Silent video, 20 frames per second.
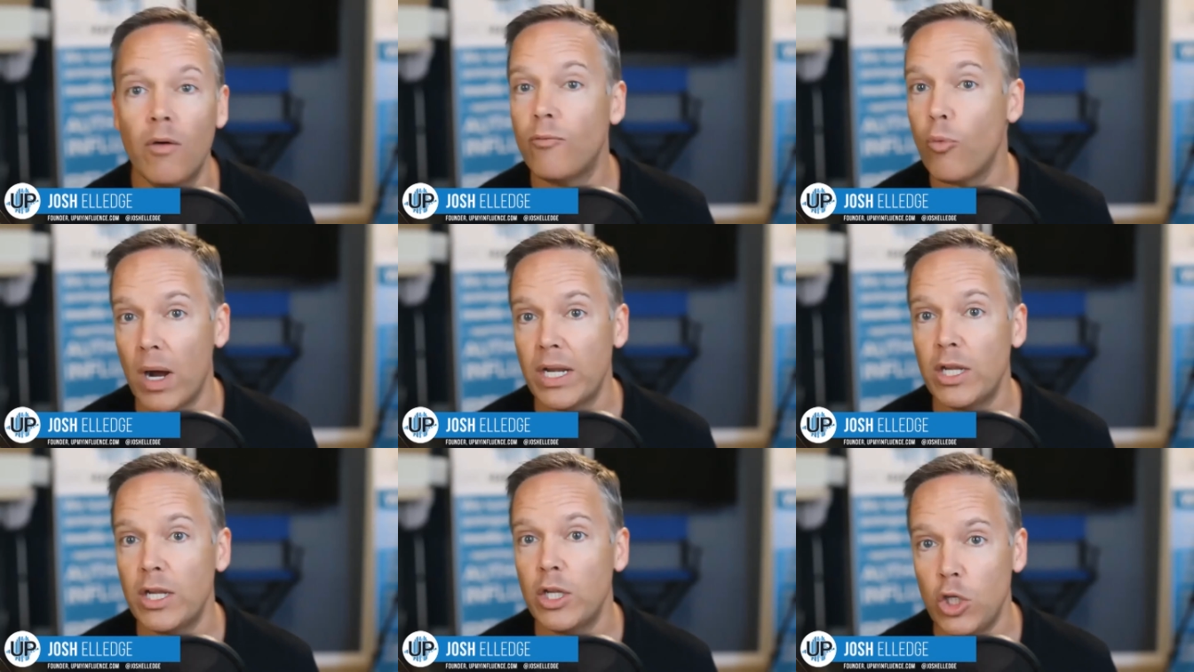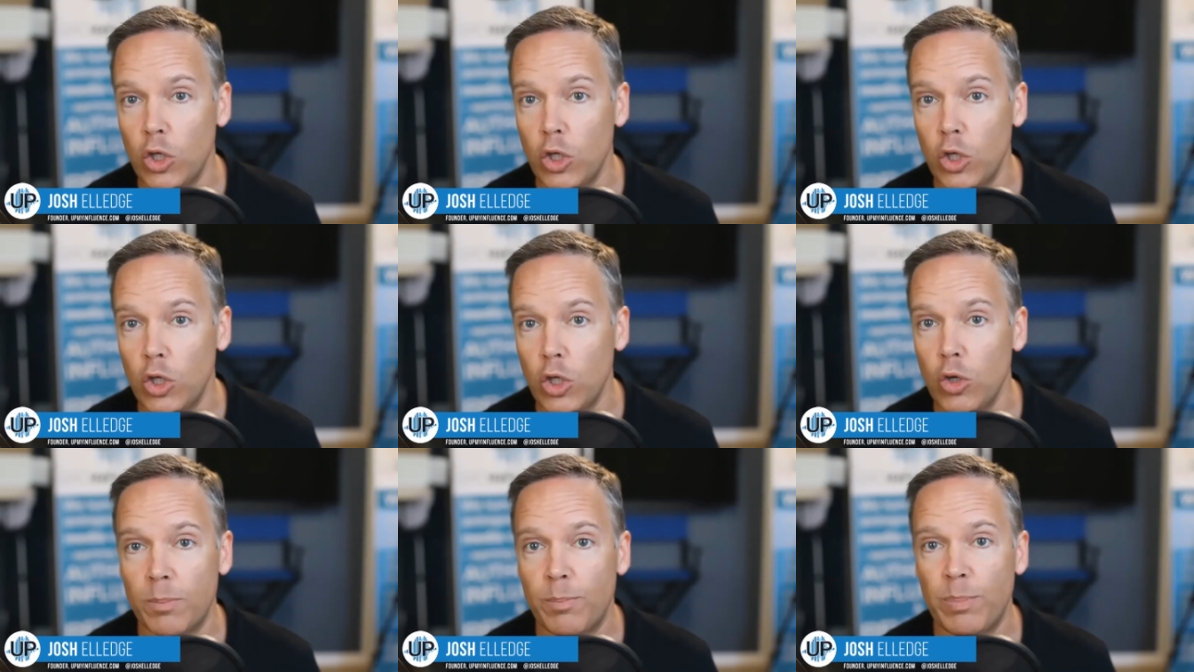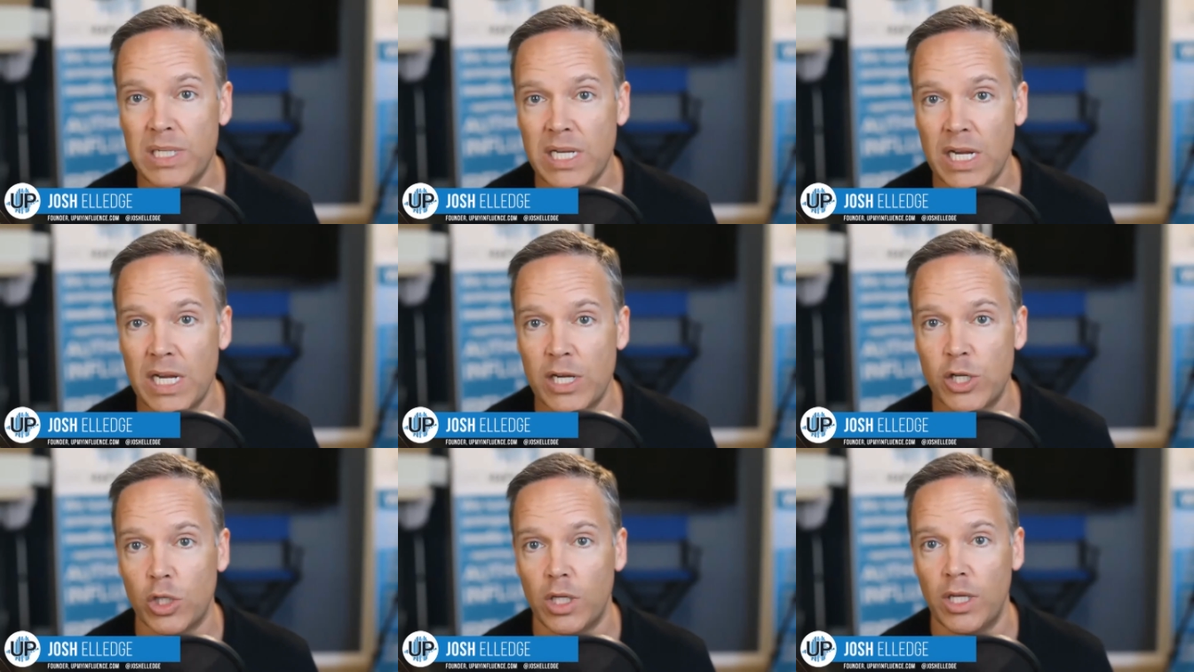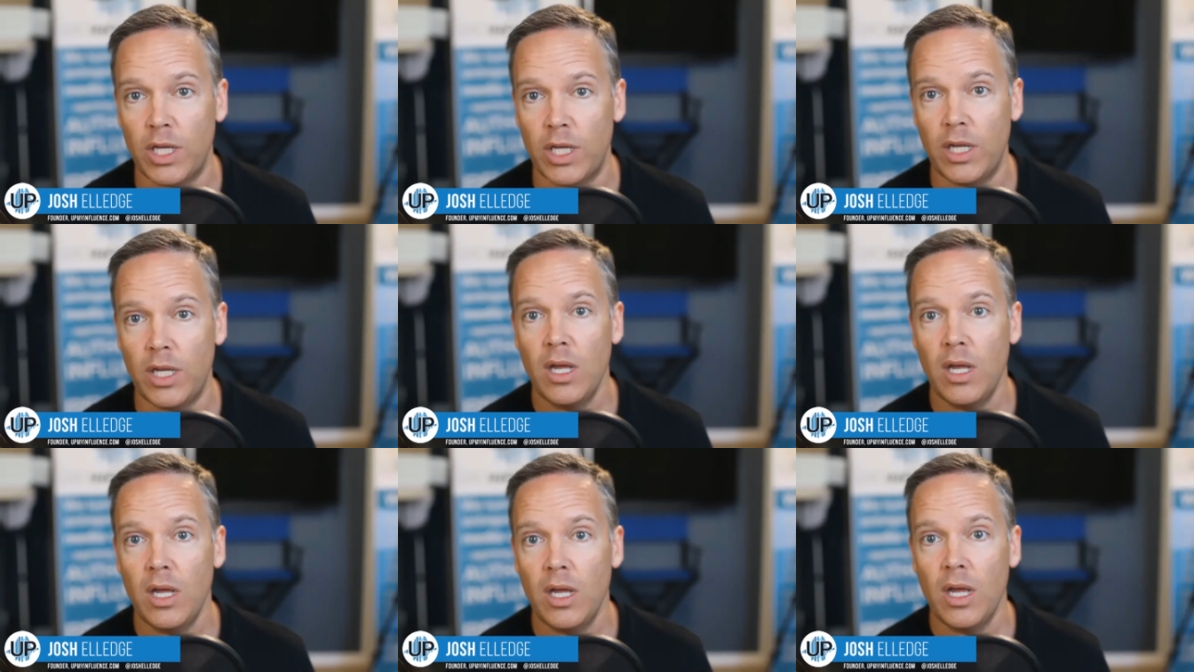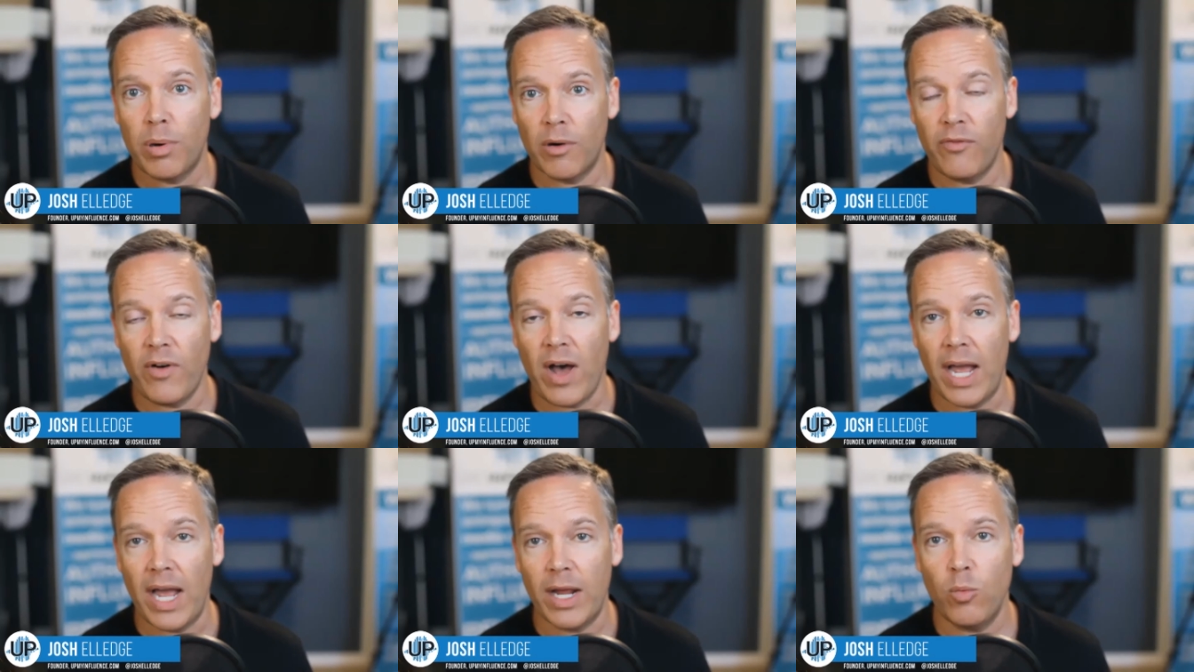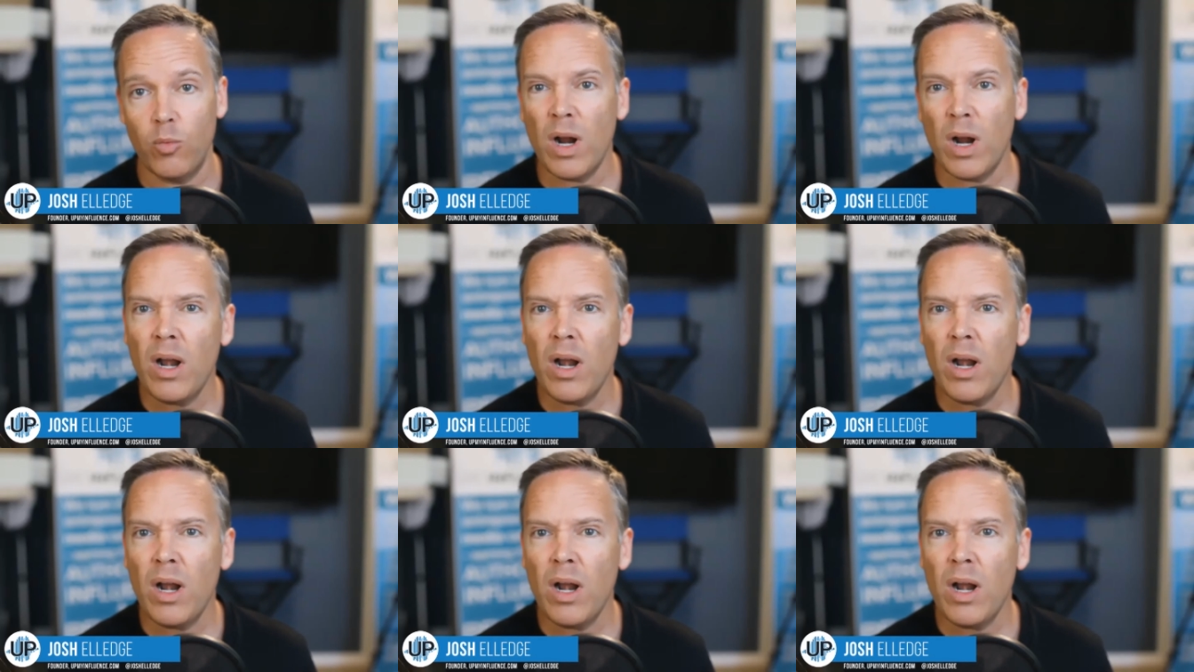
of what you could potentially provide.